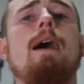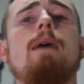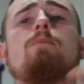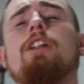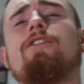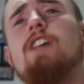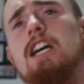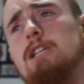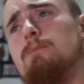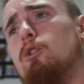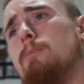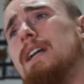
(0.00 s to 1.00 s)
I'm really
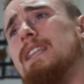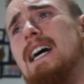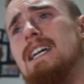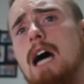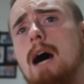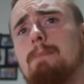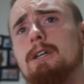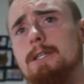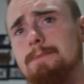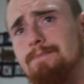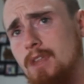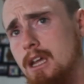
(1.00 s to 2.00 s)
flexible about that
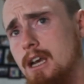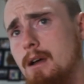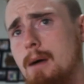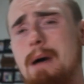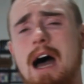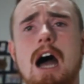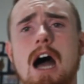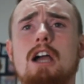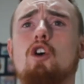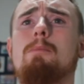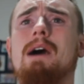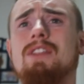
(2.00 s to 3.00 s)
topic and about how I
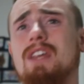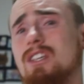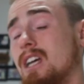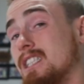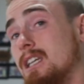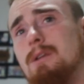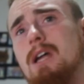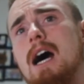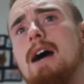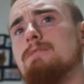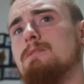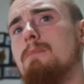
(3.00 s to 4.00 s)
go about this. Like
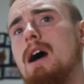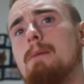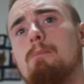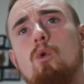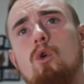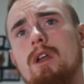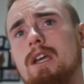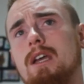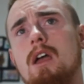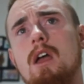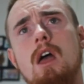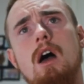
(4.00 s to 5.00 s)
sometimes my
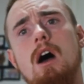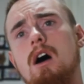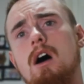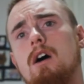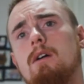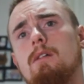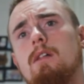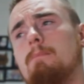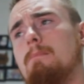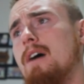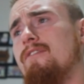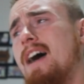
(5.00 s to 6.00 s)
morning, uh,
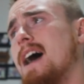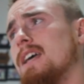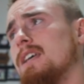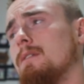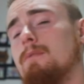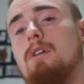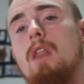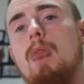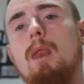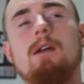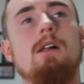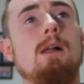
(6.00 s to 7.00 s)
my fast,
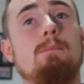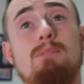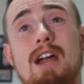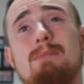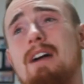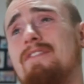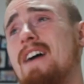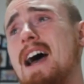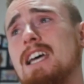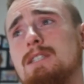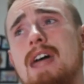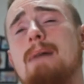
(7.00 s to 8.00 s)
breaking my
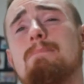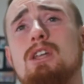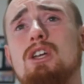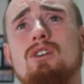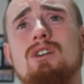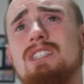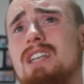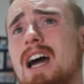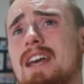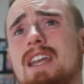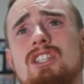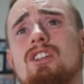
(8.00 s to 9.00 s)
fast, that meal is
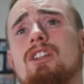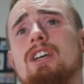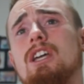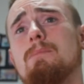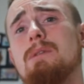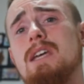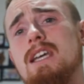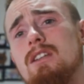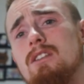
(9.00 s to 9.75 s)
not necessarily going to be